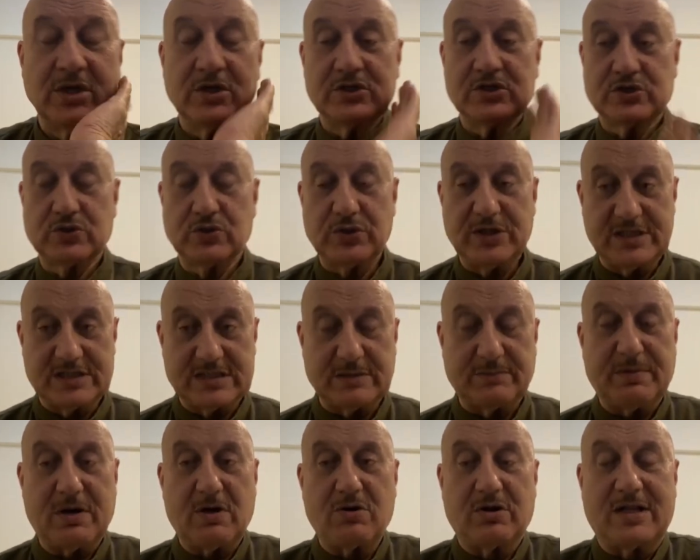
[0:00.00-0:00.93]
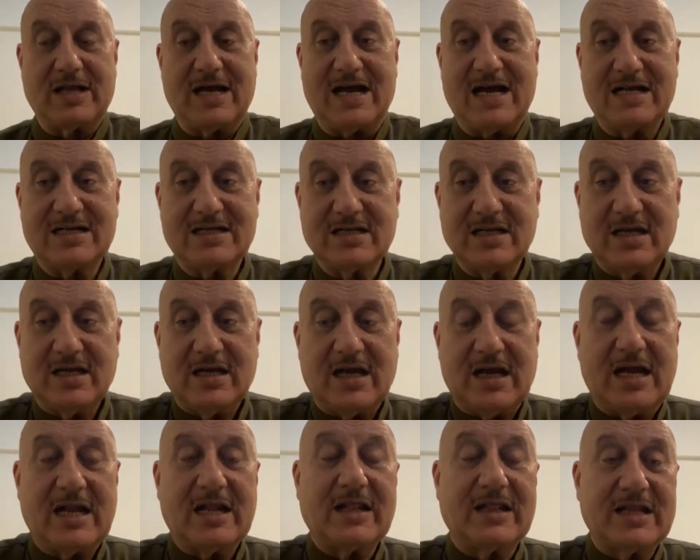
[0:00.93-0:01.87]
So it's about
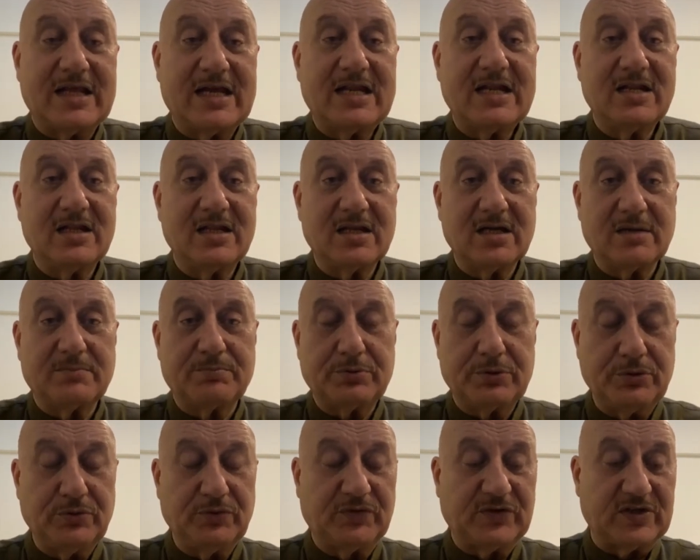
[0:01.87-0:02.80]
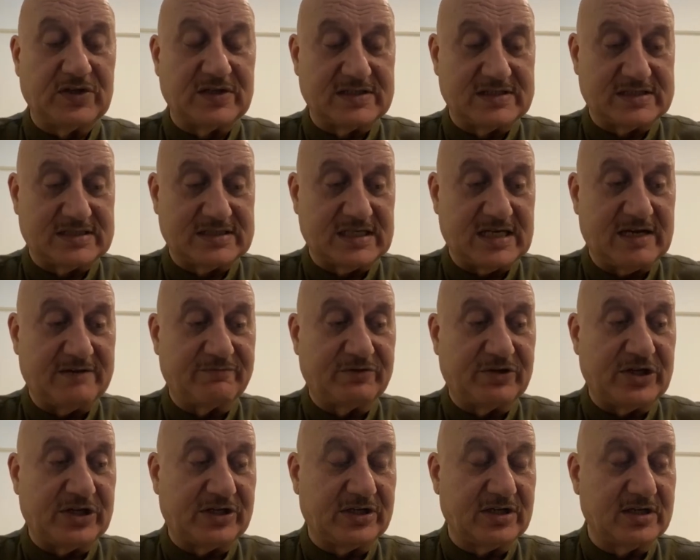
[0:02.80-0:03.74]
that, and then the producers have
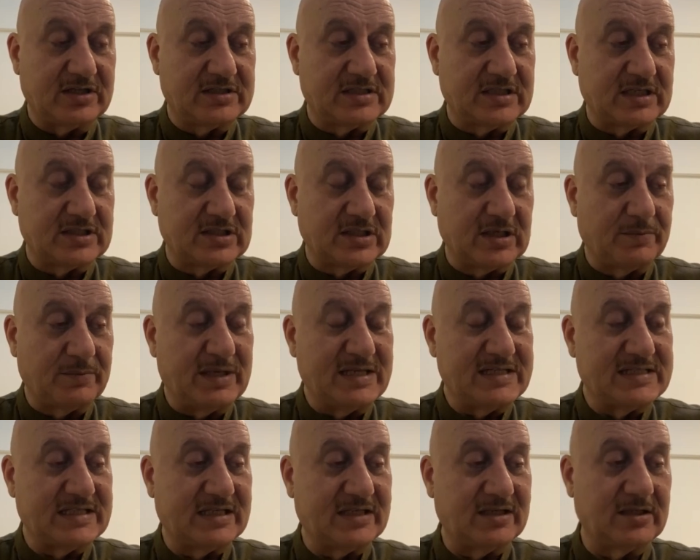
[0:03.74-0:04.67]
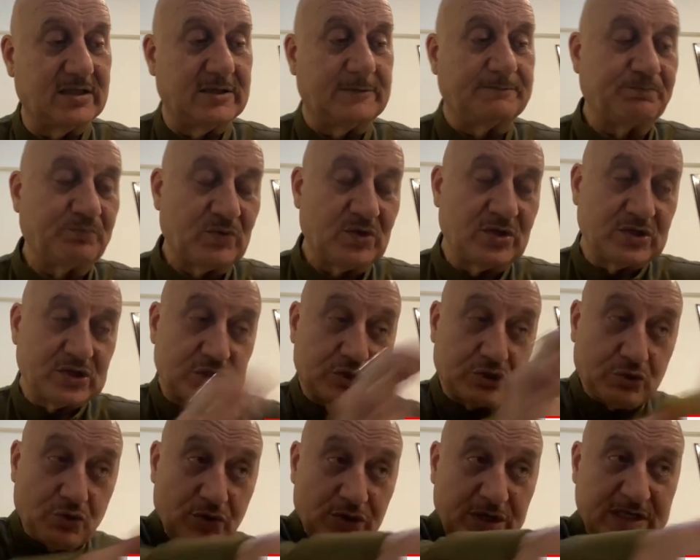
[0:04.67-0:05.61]
taken such amazing uh,
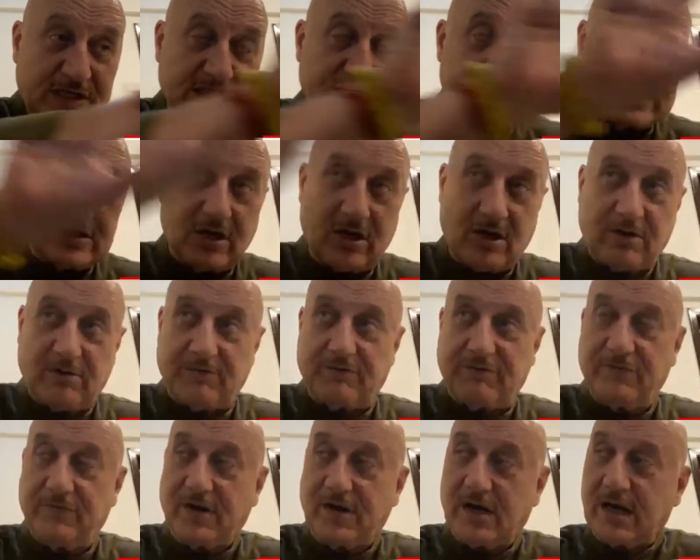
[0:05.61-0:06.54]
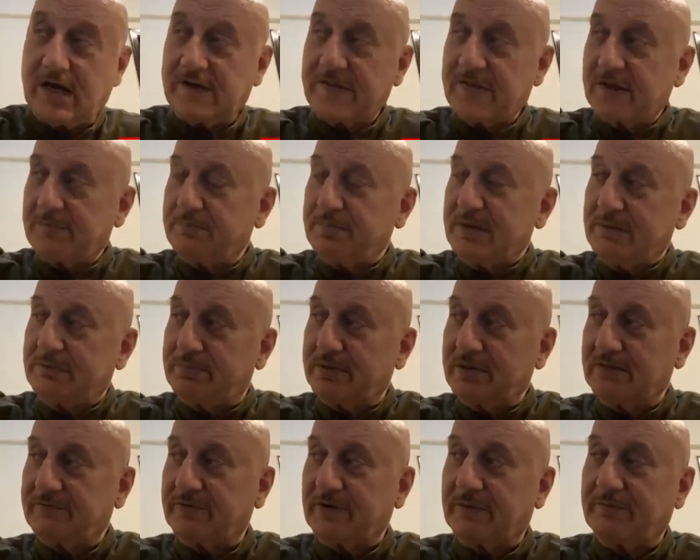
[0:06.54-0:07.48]
stories of other
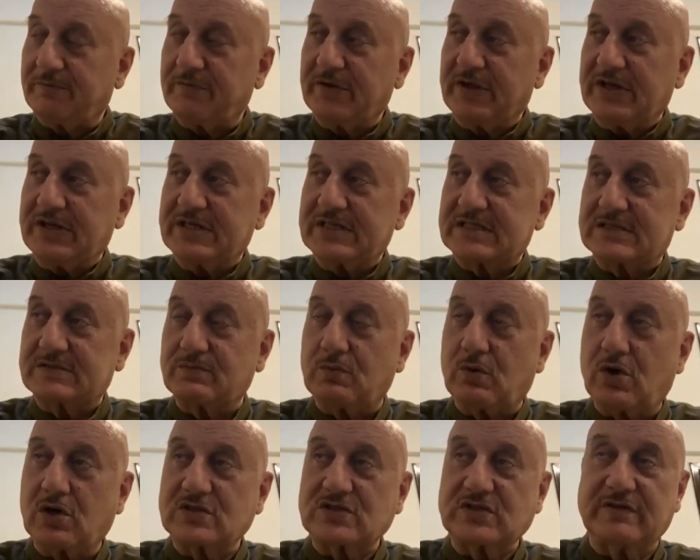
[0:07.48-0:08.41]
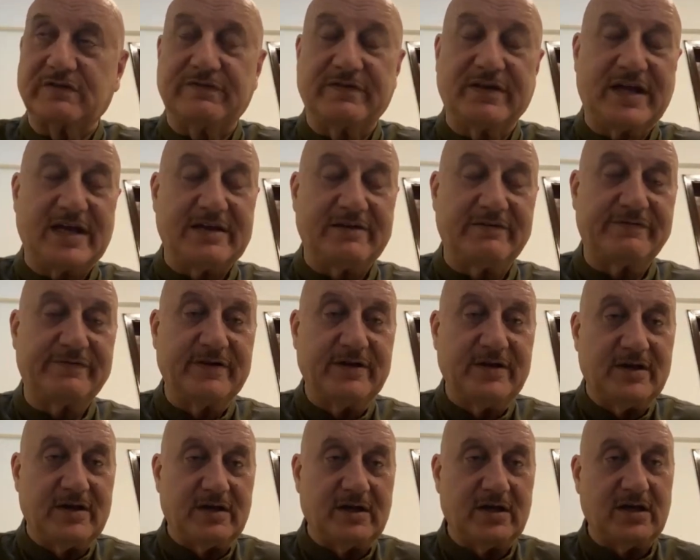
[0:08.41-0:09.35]
people from various walks of life
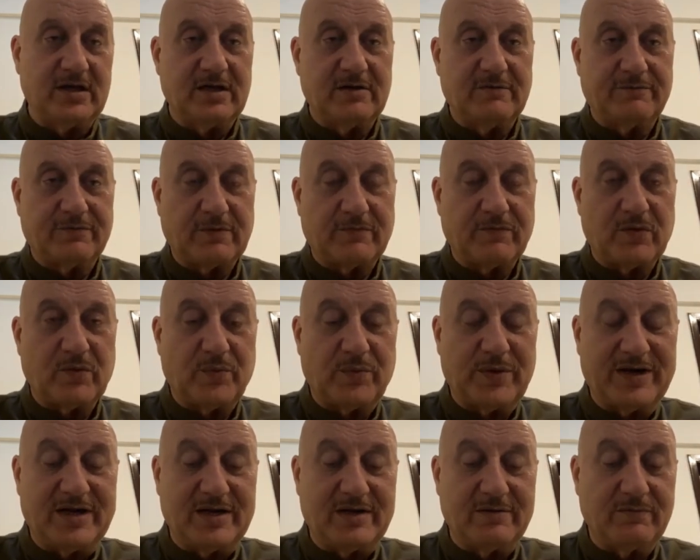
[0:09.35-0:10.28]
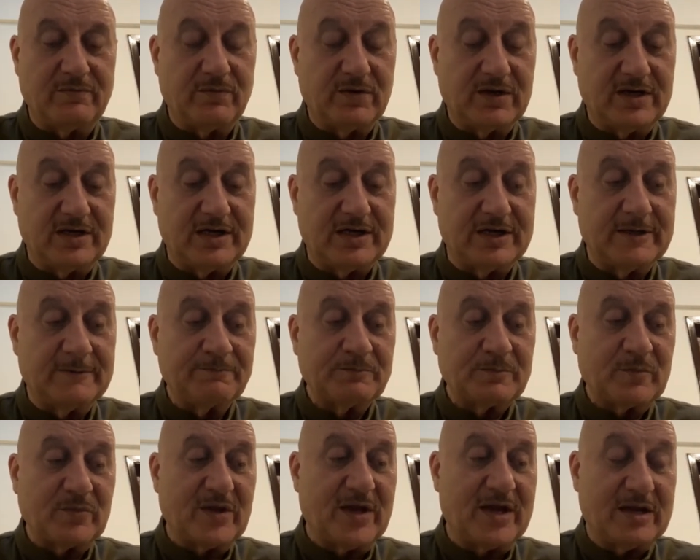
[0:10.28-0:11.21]
uh, from the world
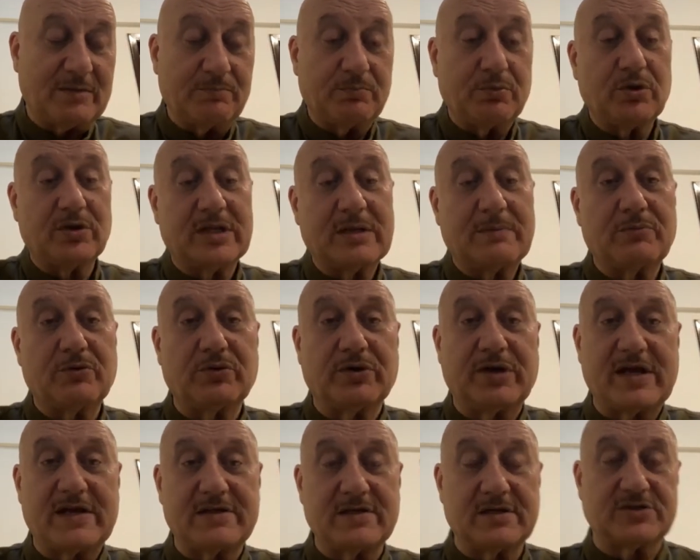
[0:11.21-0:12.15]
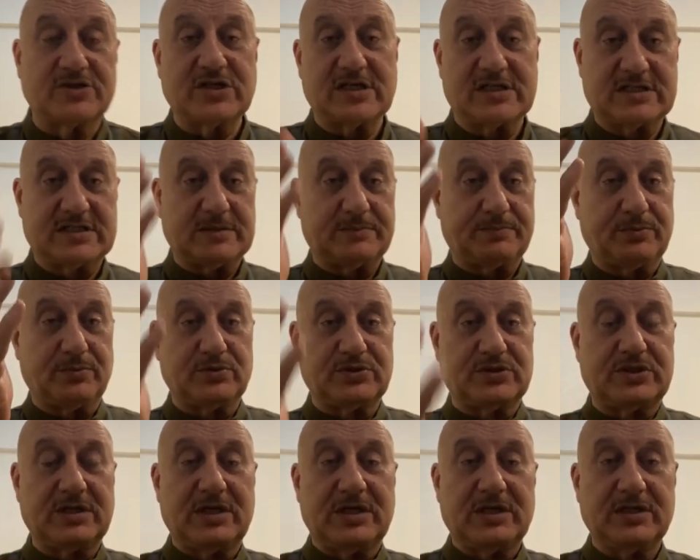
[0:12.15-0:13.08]
and put them together
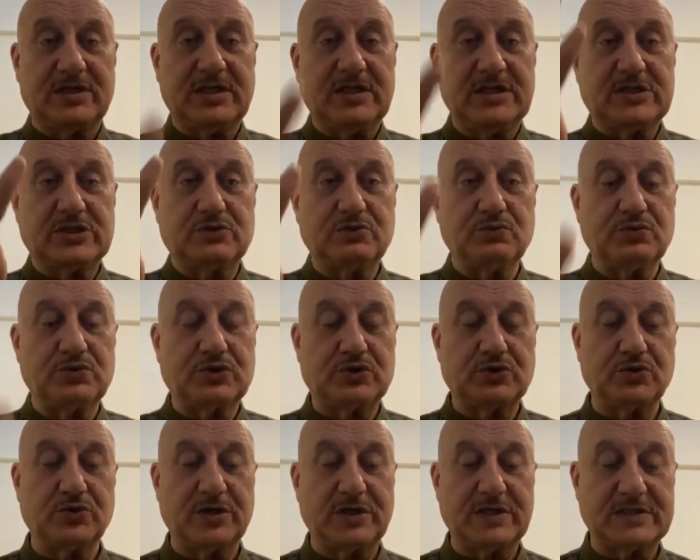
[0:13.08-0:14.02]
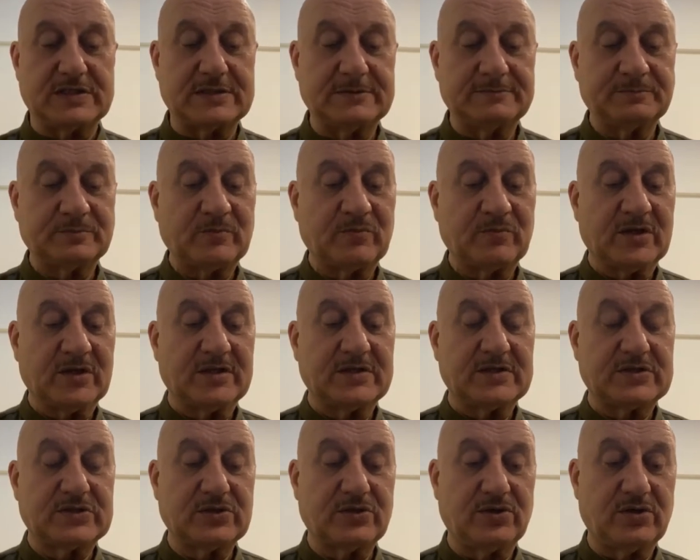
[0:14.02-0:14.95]
juxtapose these two stories
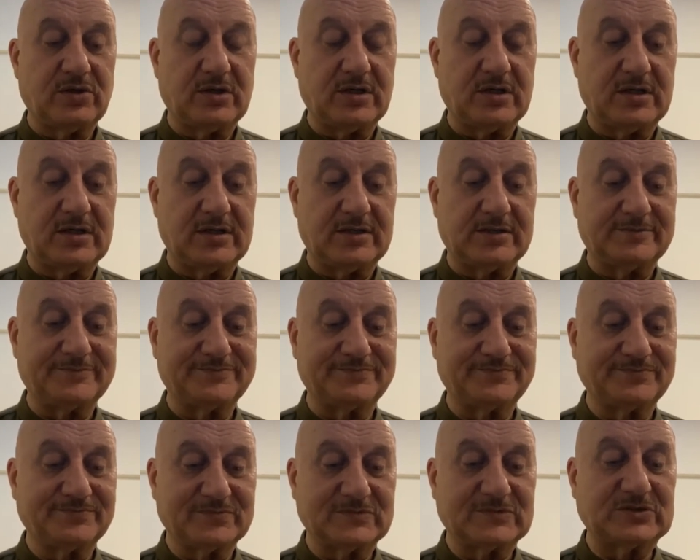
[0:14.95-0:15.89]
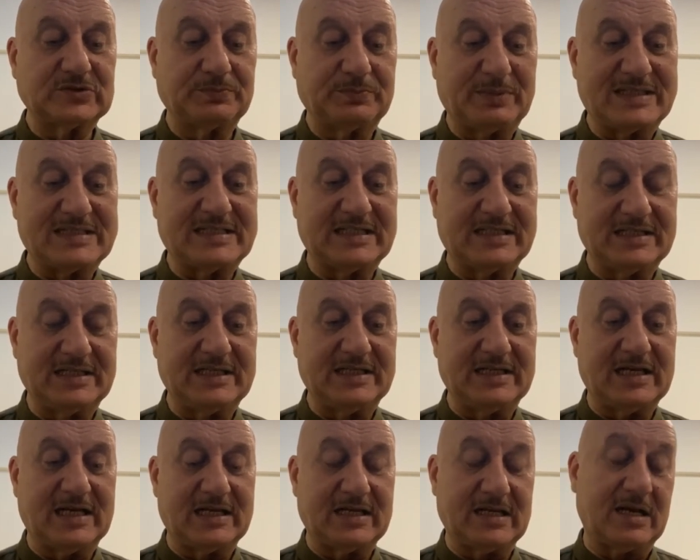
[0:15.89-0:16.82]
so um, so
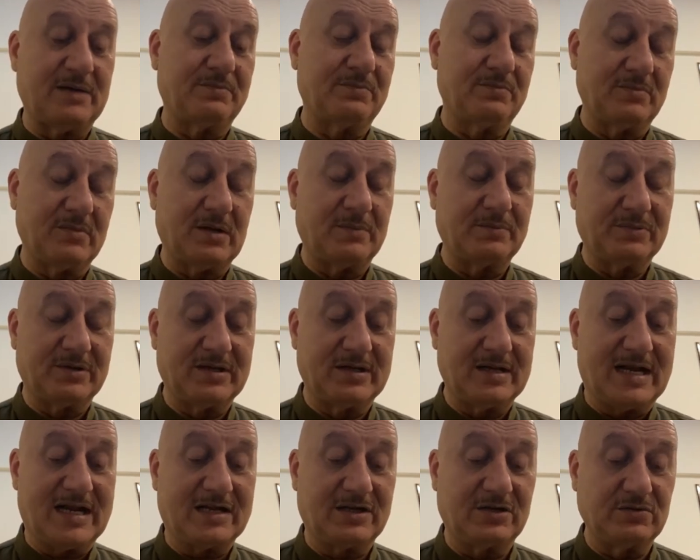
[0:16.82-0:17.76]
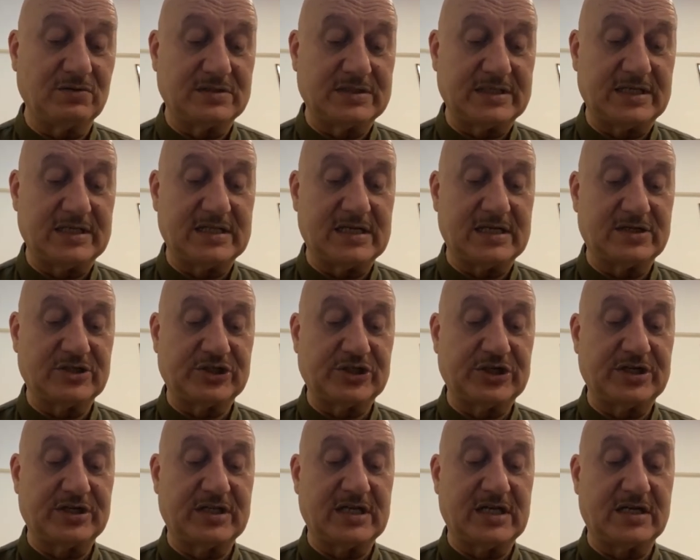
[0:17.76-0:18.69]
basically and i'm i'm glad to say that
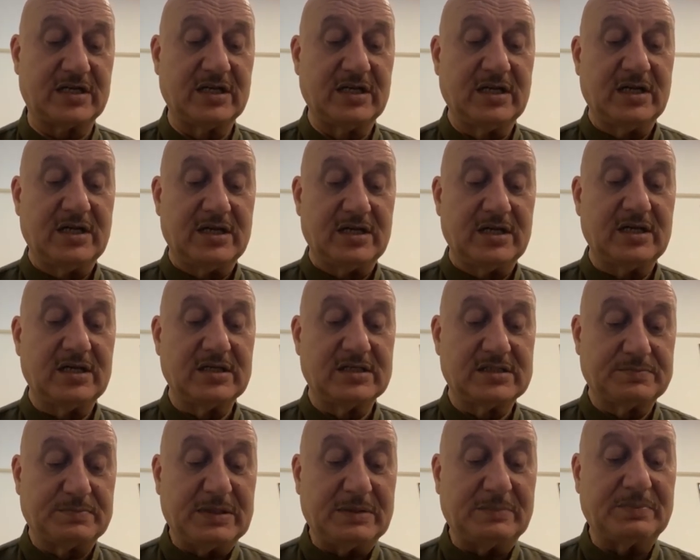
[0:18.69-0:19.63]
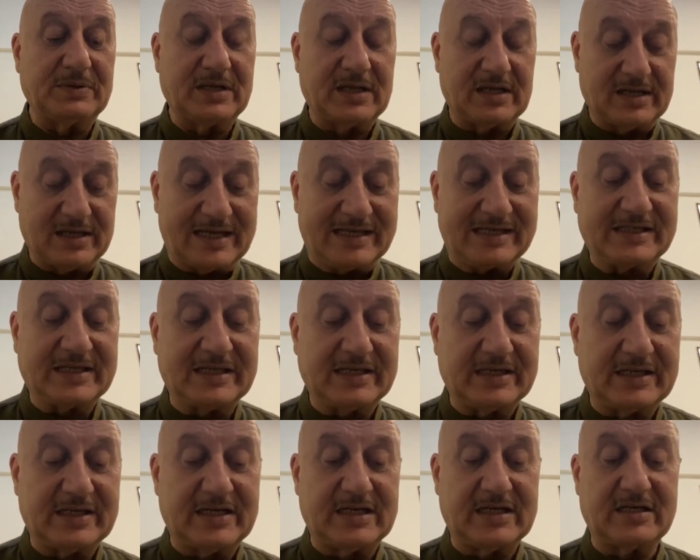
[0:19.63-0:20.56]
share that it's people are
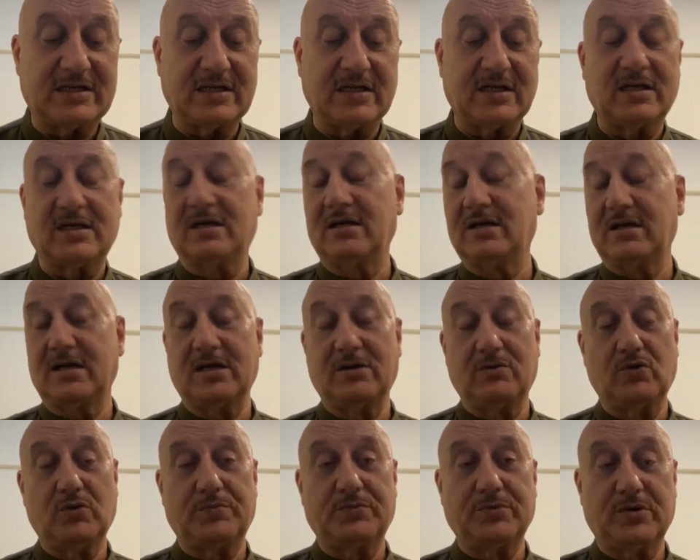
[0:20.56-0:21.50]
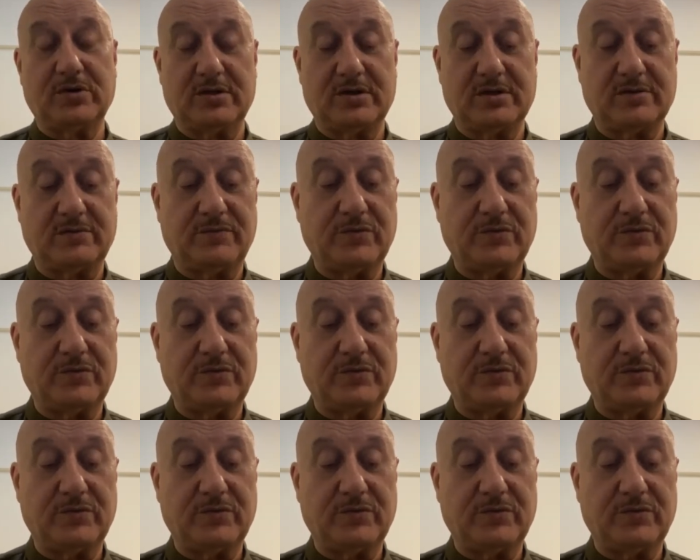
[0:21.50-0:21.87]
liking it i, I hope your